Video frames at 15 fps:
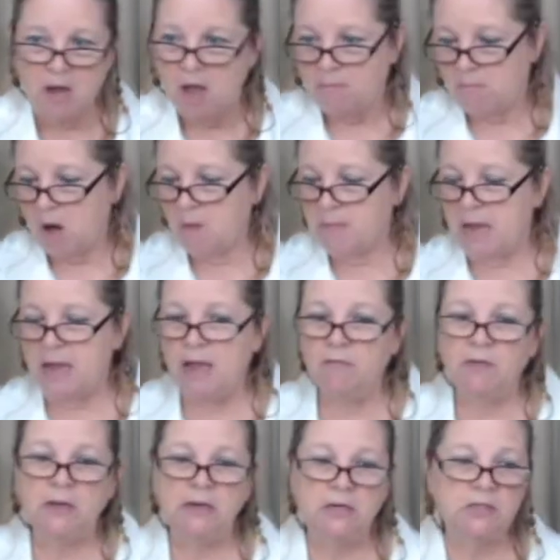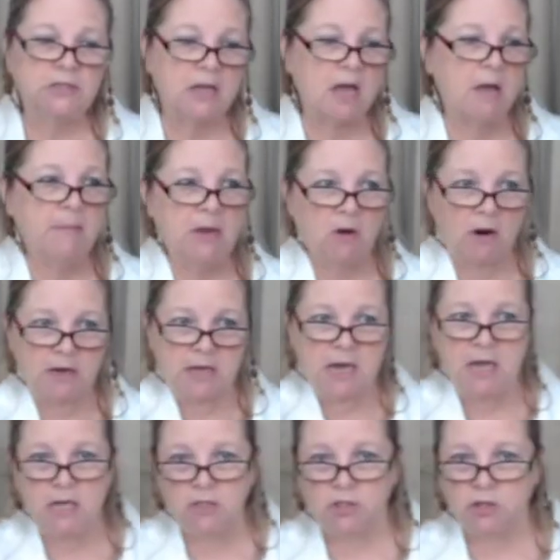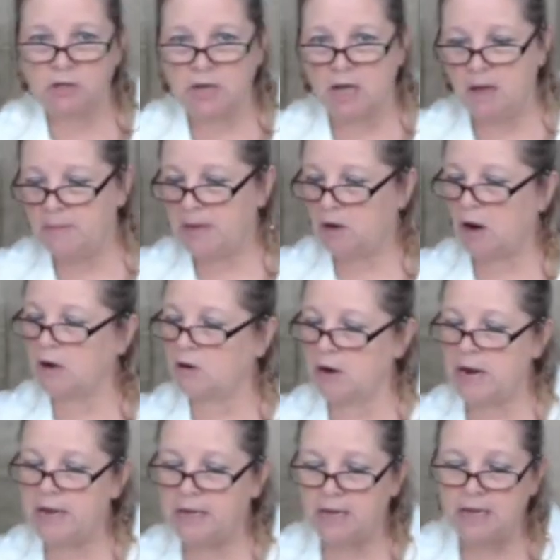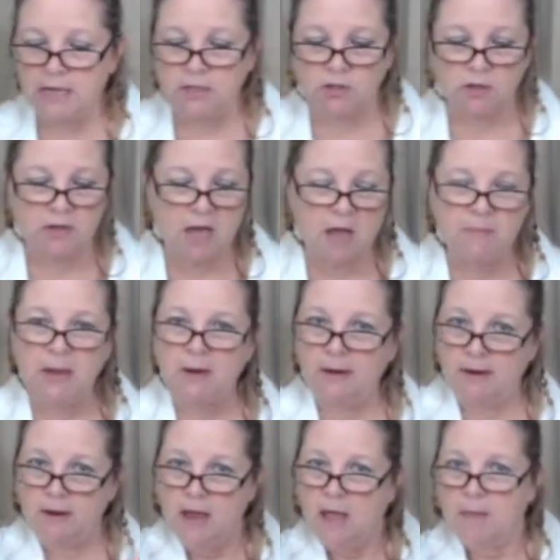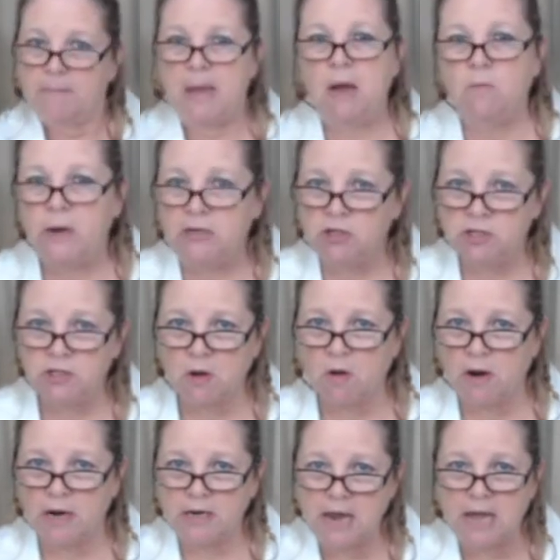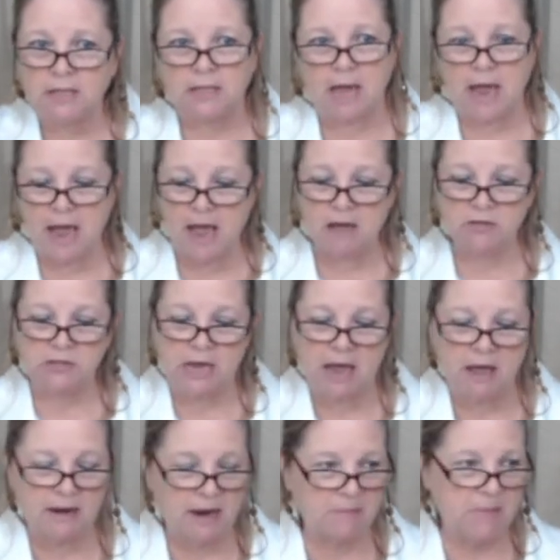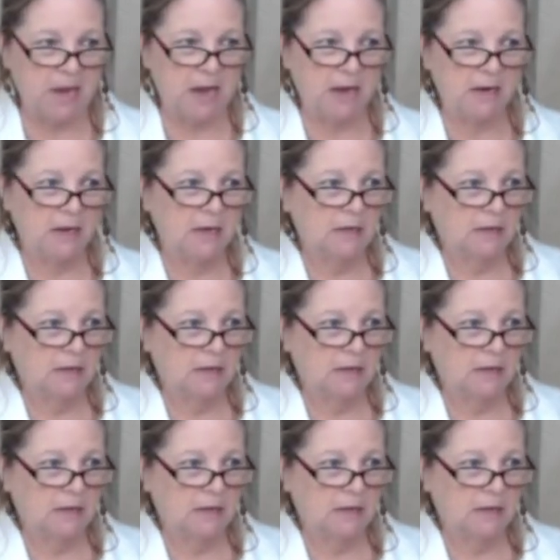Mama Evelyn is coming. Our kids are coming. Our grandkids are coming. And, man, we're just going to deck the house out. Amen.